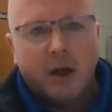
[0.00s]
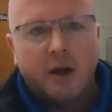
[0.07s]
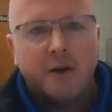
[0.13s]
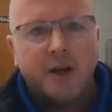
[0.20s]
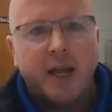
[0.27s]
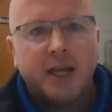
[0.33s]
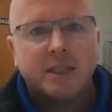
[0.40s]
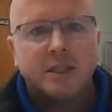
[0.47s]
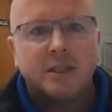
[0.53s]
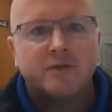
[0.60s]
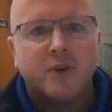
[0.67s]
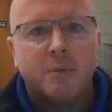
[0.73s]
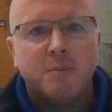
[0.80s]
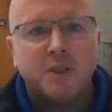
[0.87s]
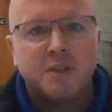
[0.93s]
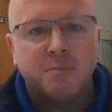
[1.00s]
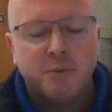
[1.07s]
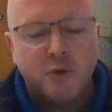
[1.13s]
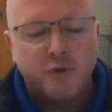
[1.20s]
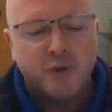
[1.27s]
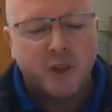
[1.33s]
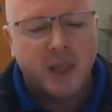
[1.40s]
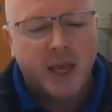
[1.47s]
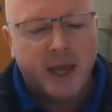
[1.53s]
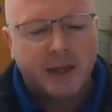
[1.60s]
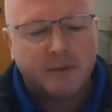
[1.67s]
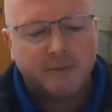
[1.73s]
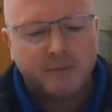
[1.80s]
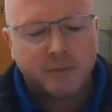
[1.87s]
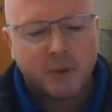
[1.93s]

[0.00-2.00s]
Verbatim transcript: Our next is from Miss Bouthelette.